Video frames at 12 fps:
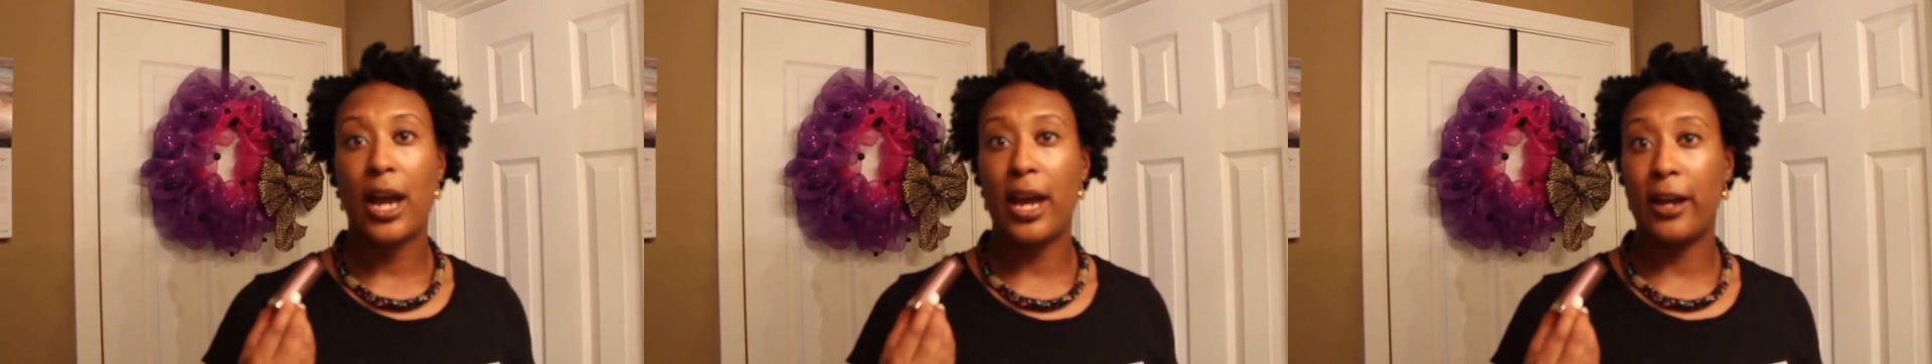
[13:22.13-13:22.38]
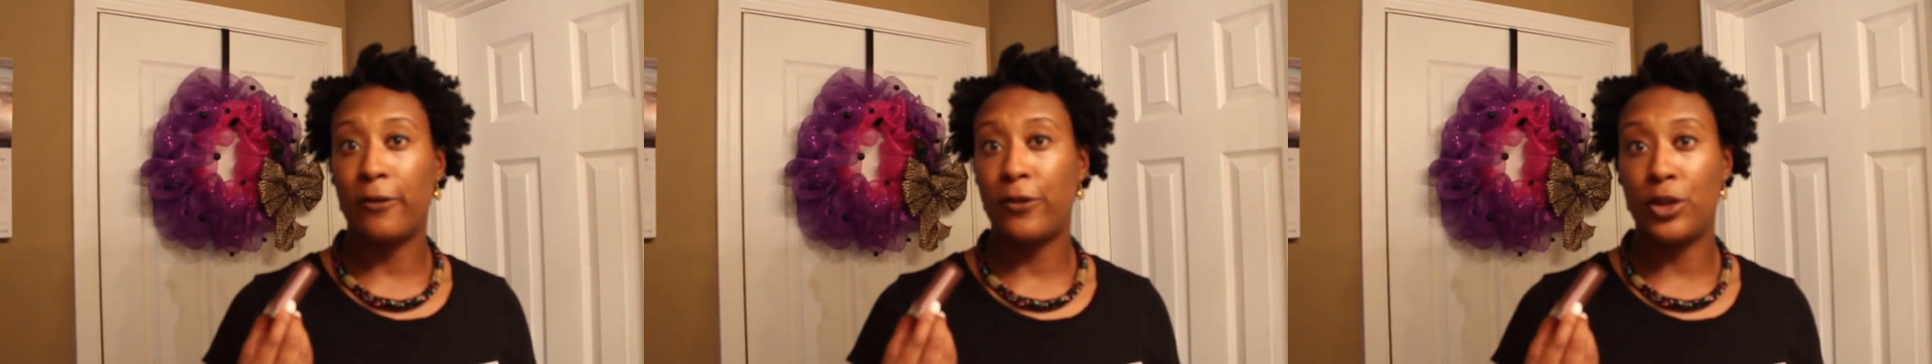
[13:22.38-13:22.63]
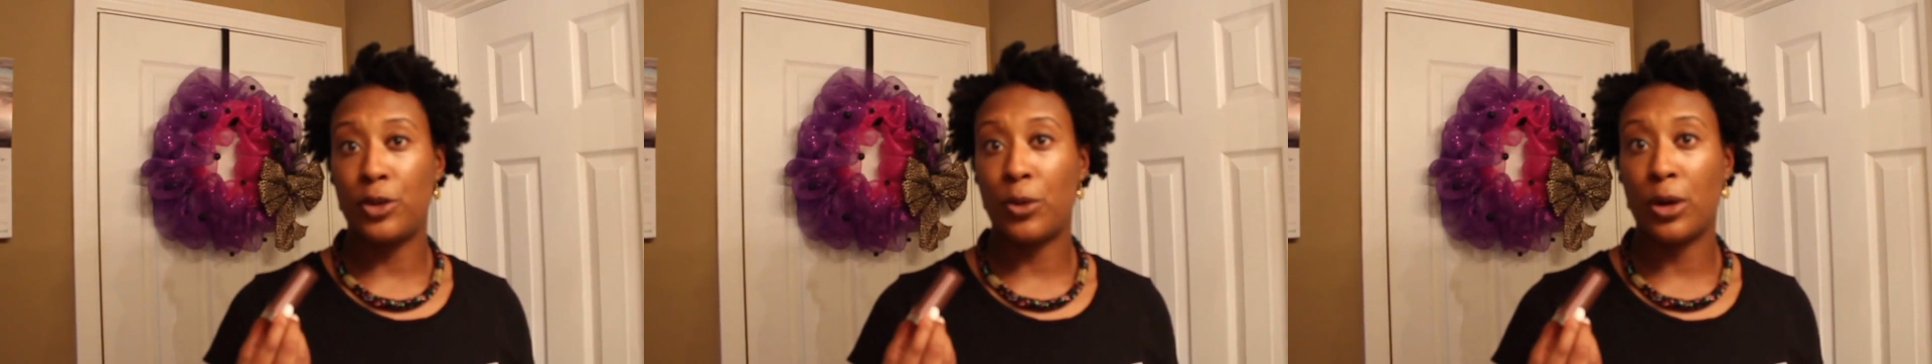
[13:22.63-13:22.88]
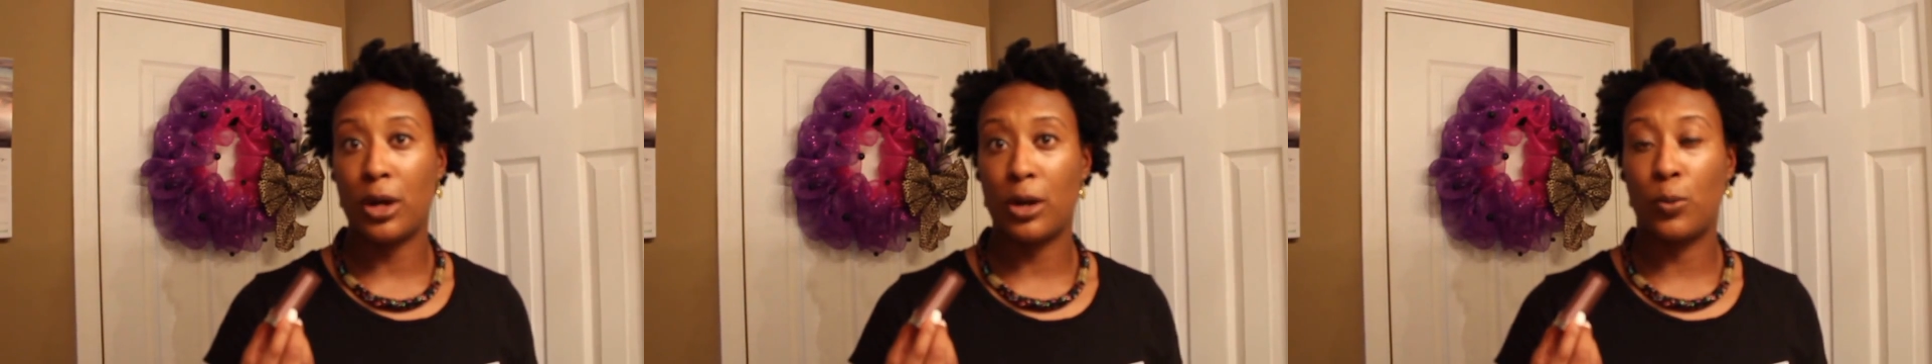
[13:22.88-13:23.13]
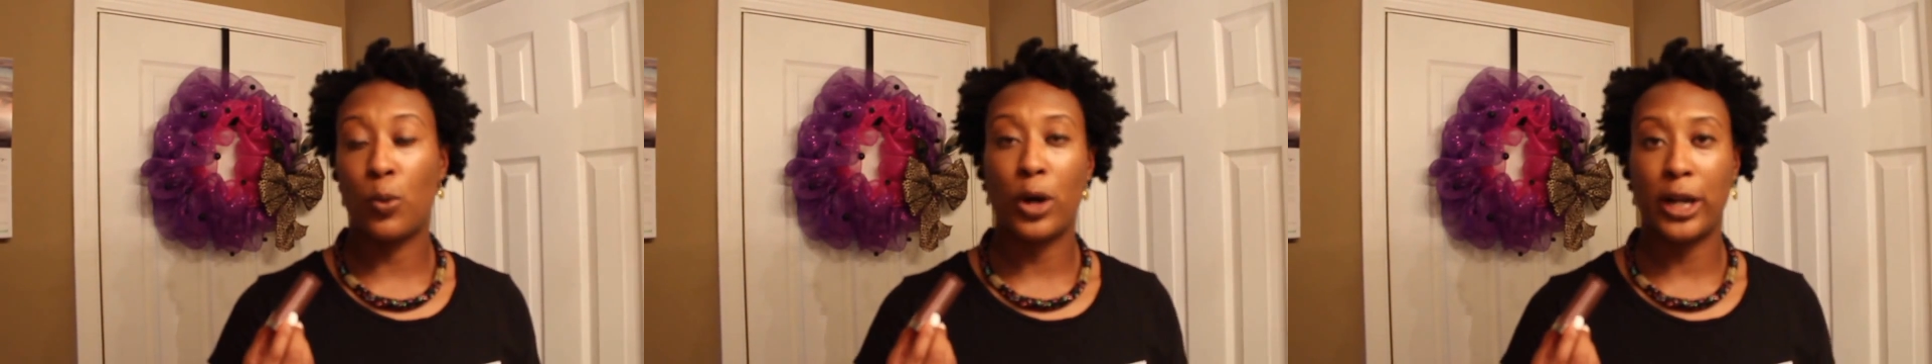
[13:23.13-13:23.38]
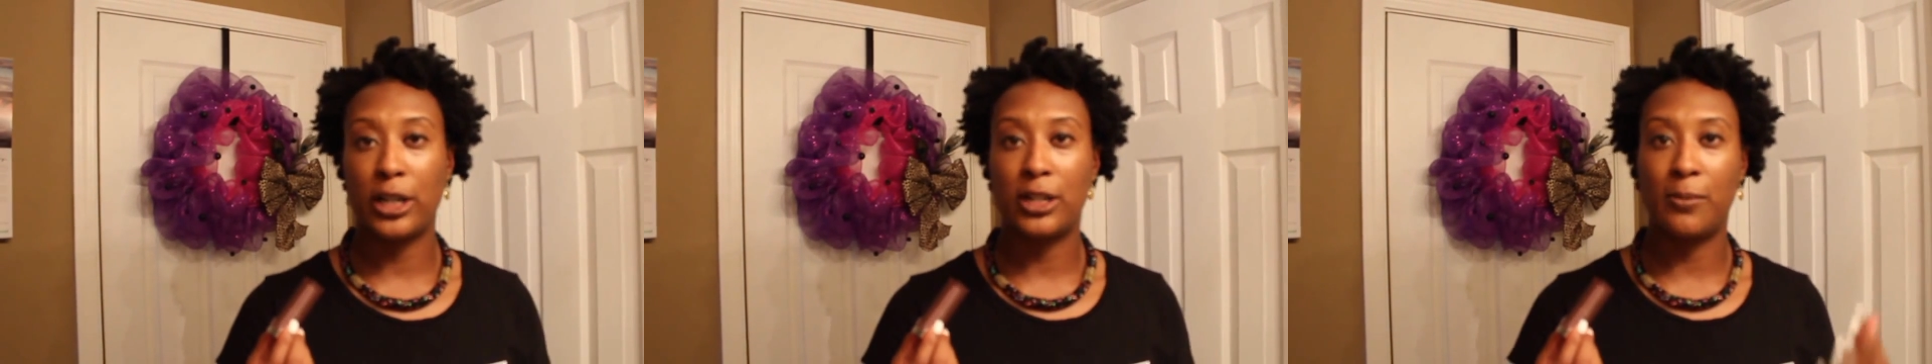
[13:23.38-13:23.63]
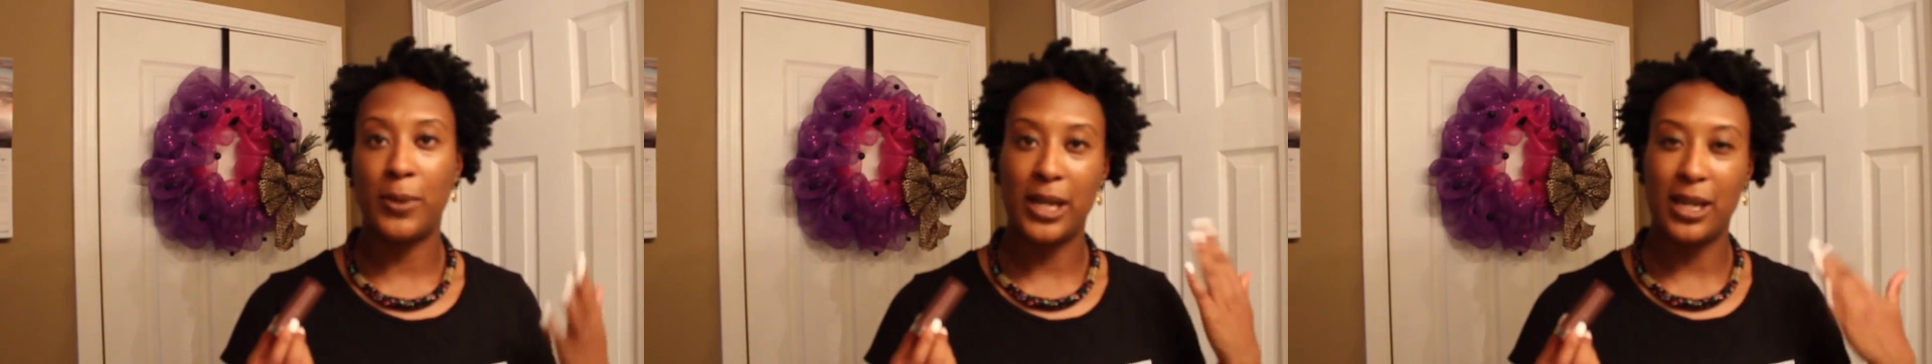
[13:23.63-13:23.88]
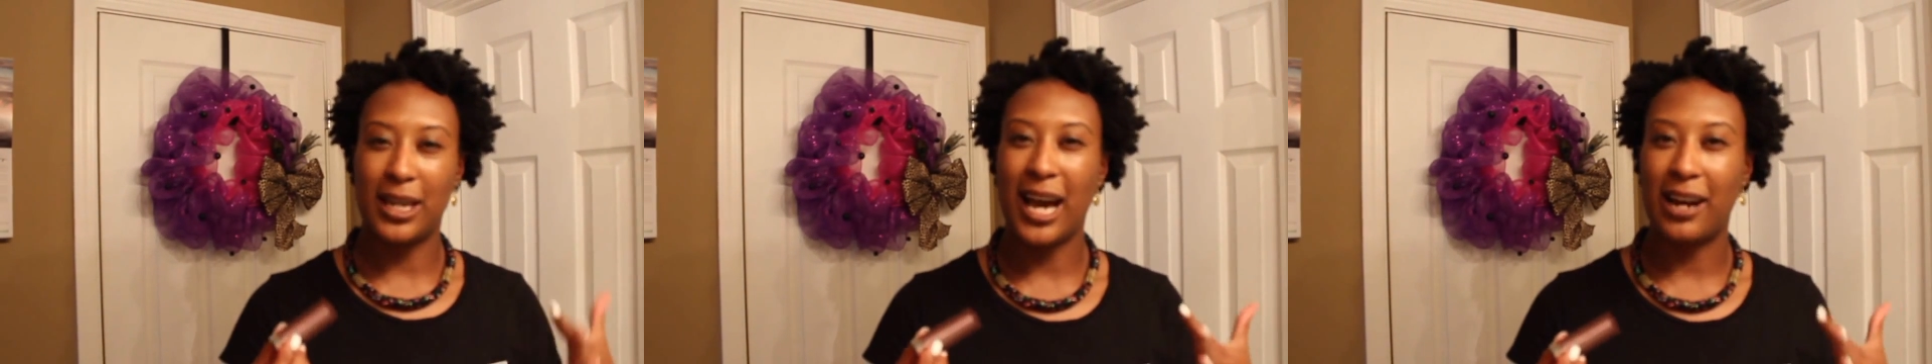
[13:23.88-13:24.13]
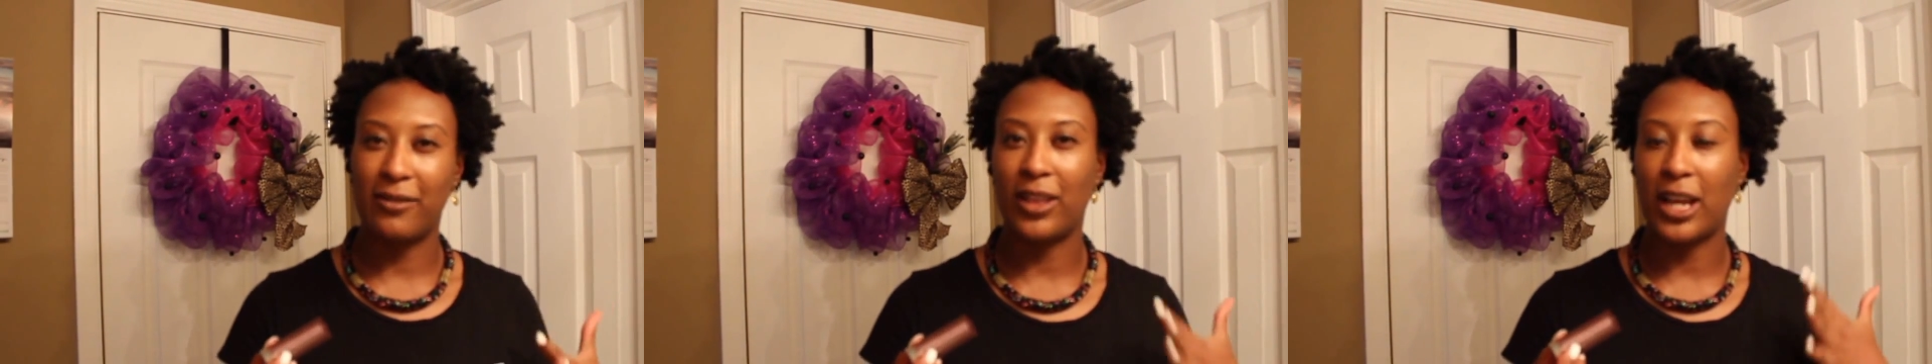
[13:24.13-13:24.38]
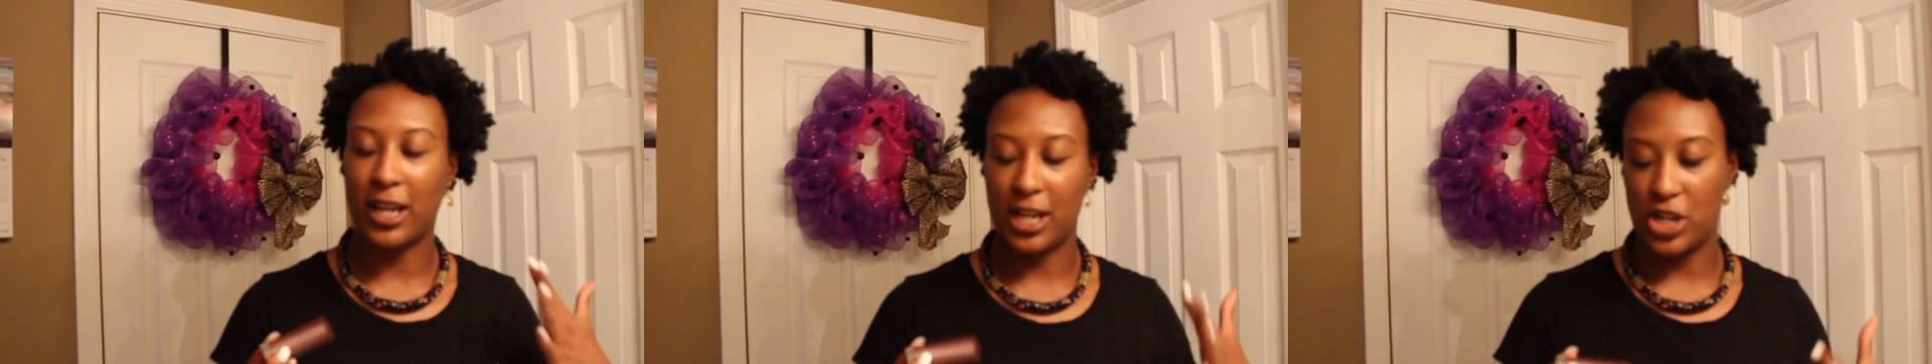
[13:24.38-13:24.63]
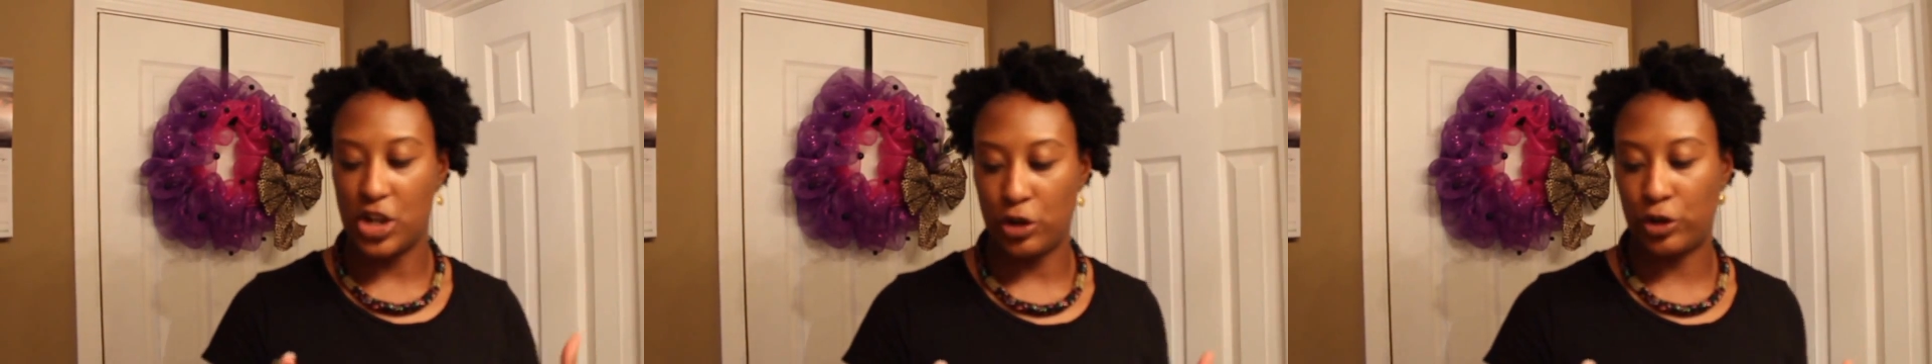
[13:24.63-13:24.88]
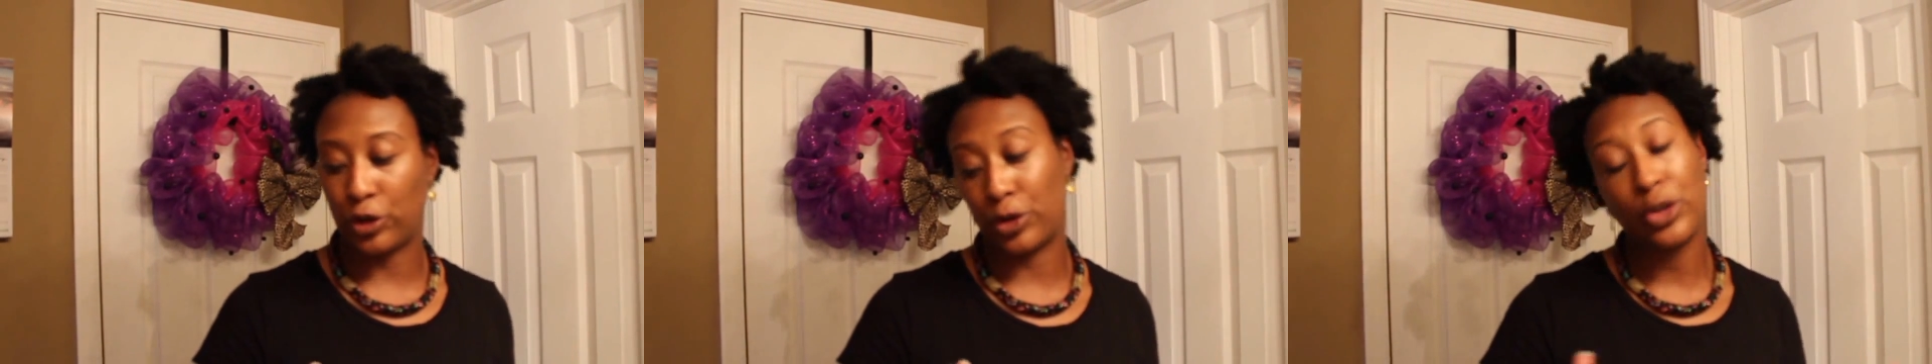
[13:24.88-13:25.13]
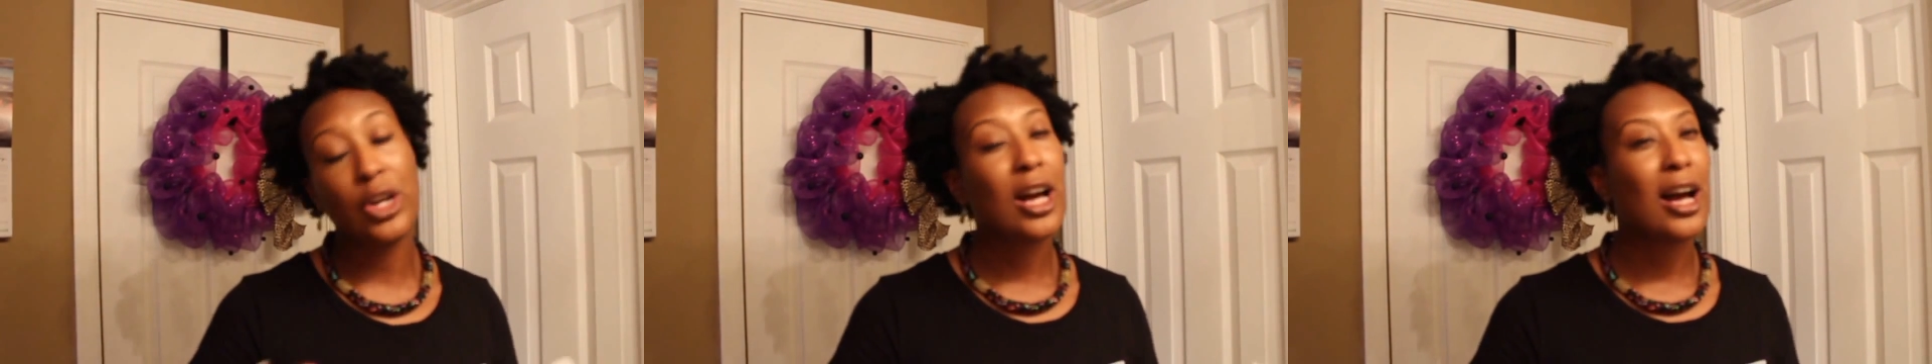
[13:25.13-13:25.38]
if you are wanting to be kind of like a neutral.